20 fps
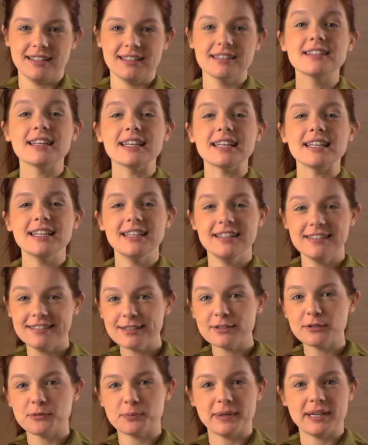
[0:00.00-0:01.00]
The
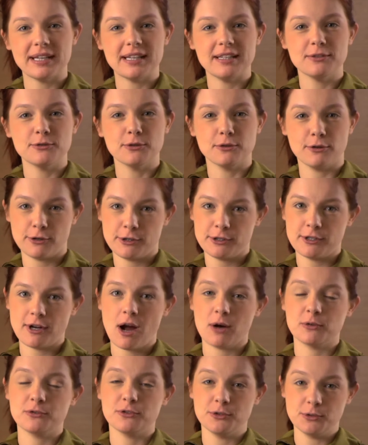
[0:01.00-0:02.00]
easiest way to learn
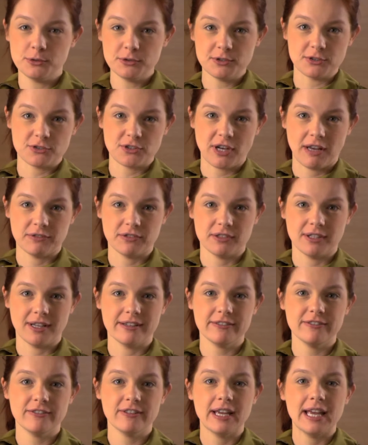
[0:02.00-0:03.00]
how to use the chef's
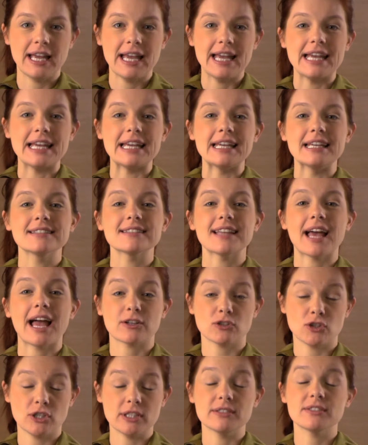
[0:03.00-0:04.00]
knife is
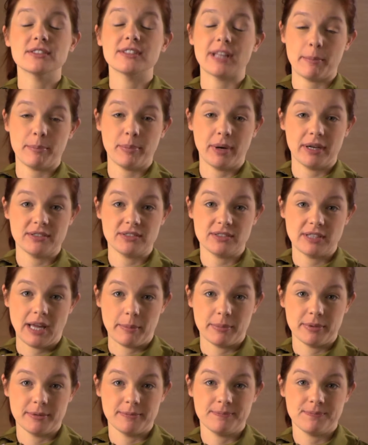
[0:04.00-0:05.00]
actually step by
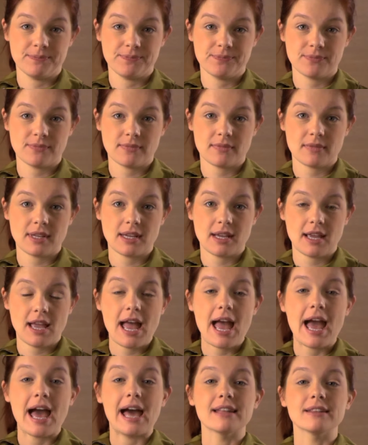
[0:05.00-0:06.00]
step.
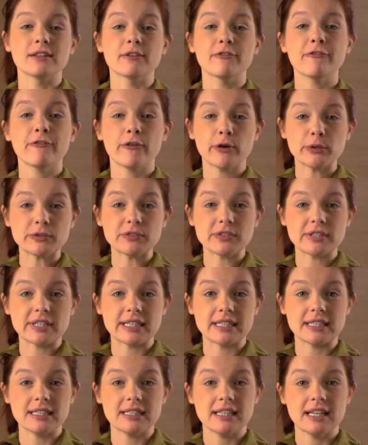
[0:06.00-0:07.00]
And the first
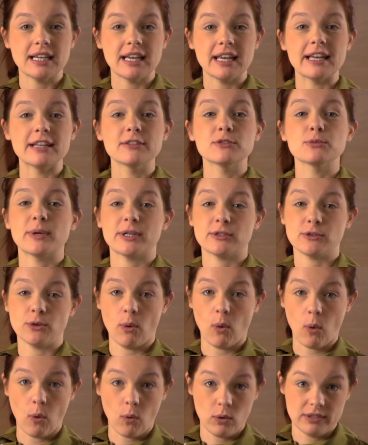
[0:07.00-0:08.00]
thing is where to
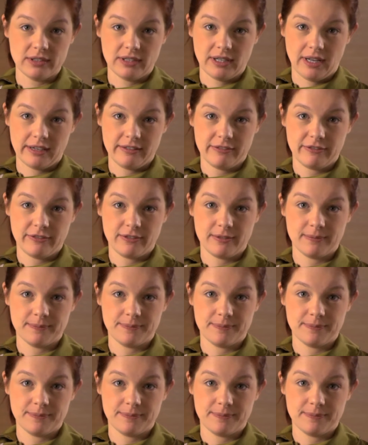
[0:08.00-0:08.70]
hold the knife.